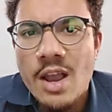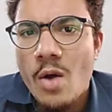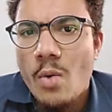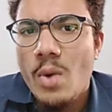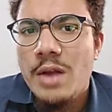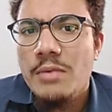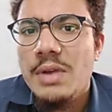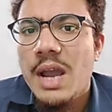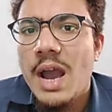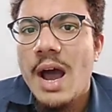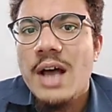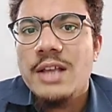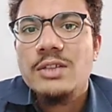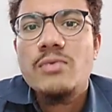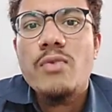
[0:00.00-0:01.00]
when we
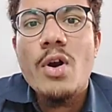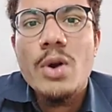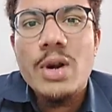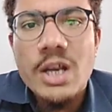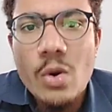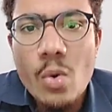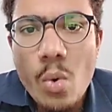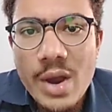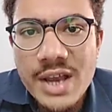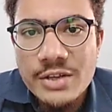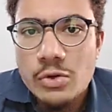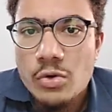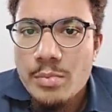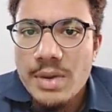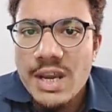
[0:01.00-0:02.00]
ask for
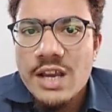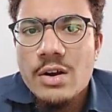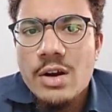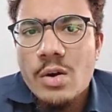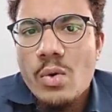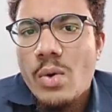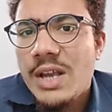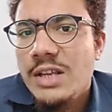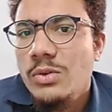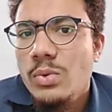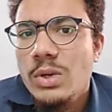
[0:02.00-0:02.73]
request, to make request,